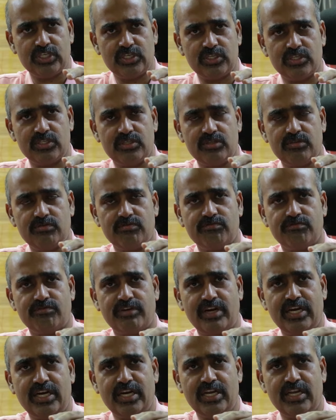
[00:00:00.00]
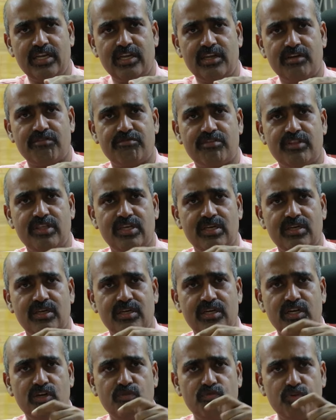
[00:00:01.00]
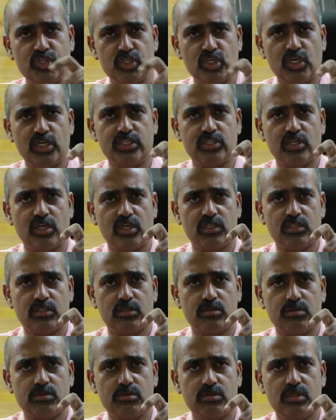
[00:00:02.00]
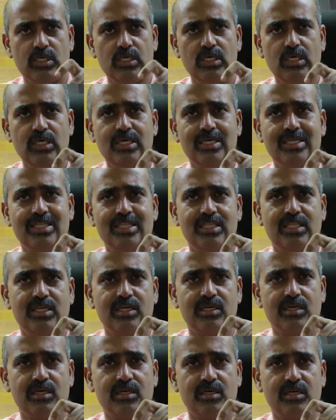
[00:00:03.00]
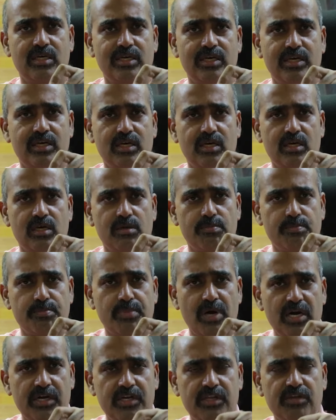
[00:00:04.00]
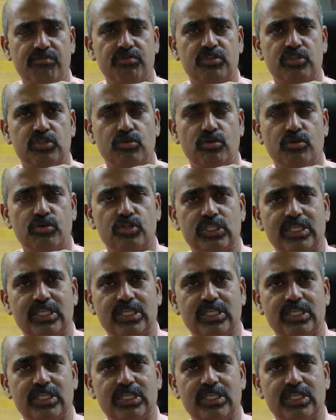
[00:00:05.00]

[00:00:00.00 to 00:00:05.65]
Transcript: is finding if the individual is also the party which is going to